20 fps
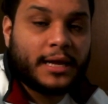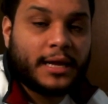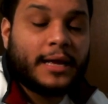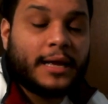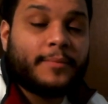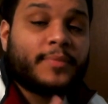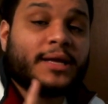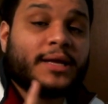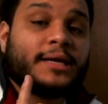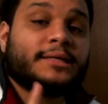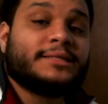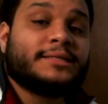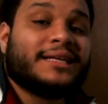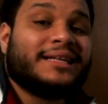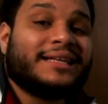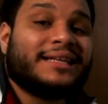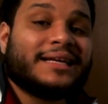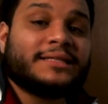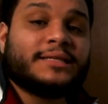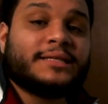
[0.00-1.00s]
because it
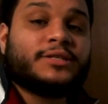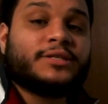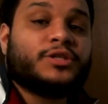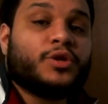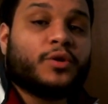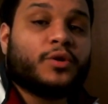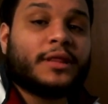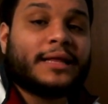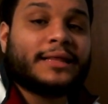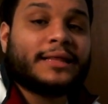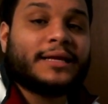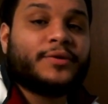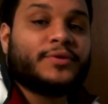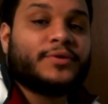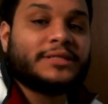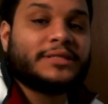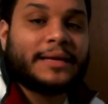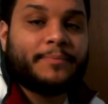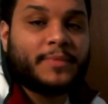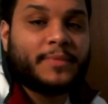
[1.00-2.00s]
lets us know that there is
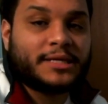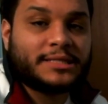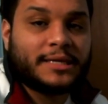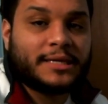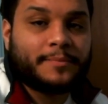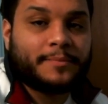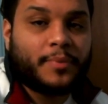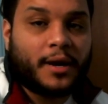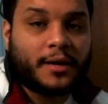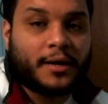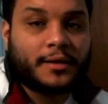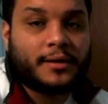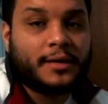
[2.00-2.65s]
a missing part.